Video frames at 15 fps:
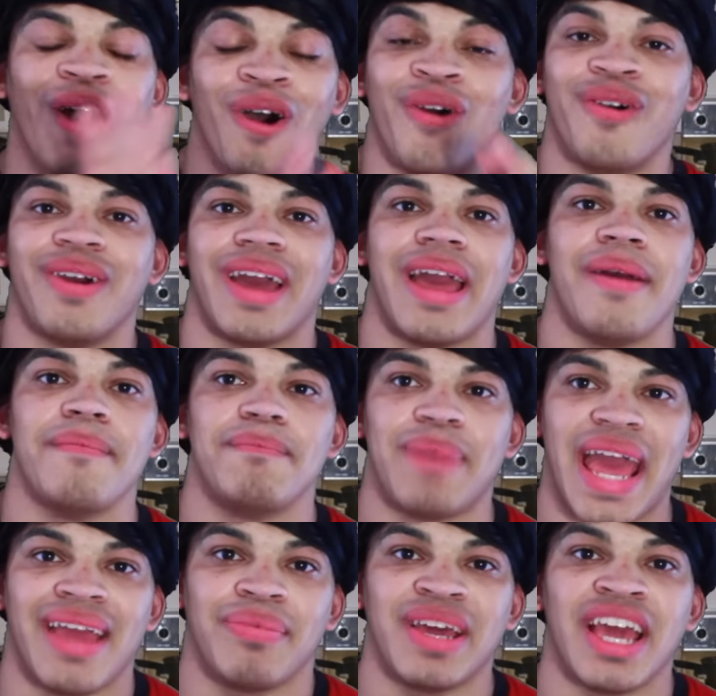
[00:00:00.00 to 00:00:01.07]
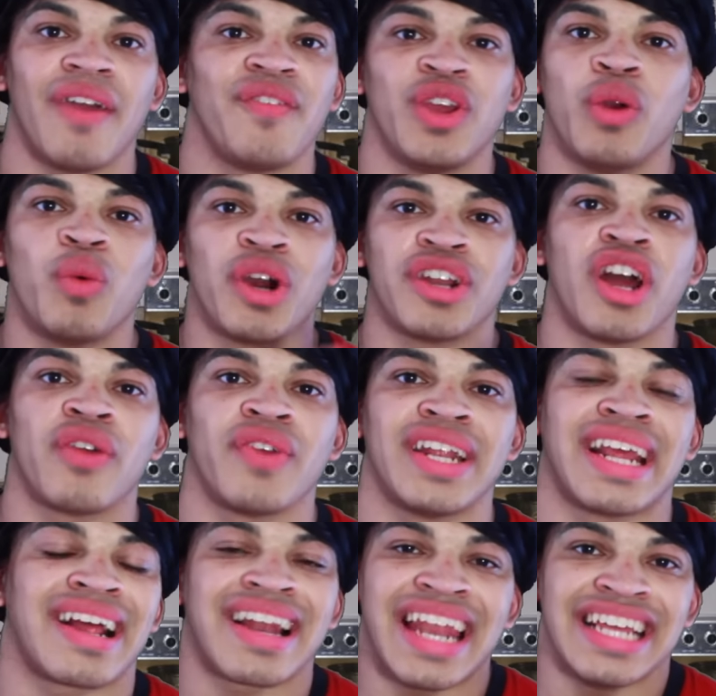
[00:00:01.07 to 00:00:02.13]
Oh, and baby, if you weren't
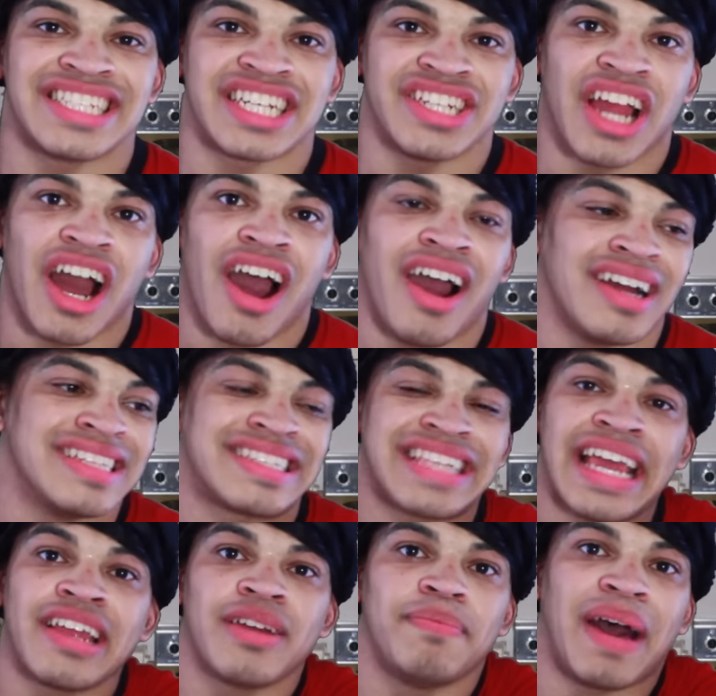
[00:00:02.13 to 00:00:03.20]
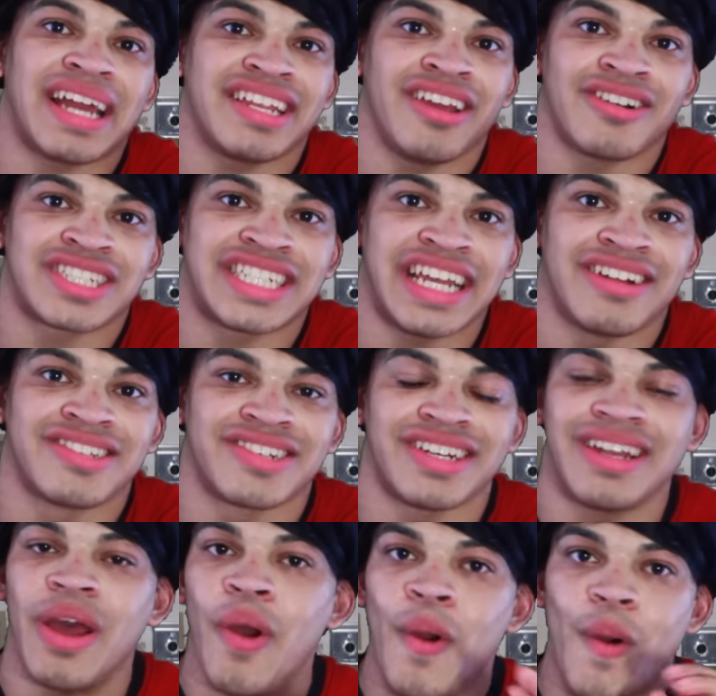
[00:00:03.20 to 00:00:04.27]
already clenching your heart and saying goodbye to your children,